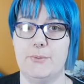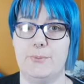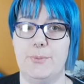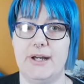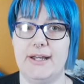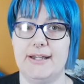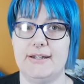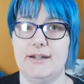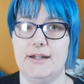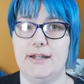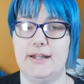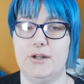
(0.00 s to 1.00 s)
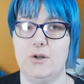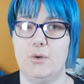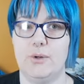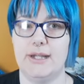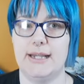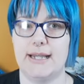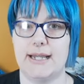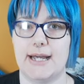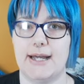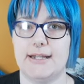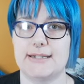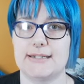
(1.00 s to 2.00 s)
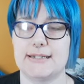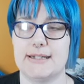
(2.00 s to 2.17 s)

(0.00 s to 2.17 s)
but in knowing that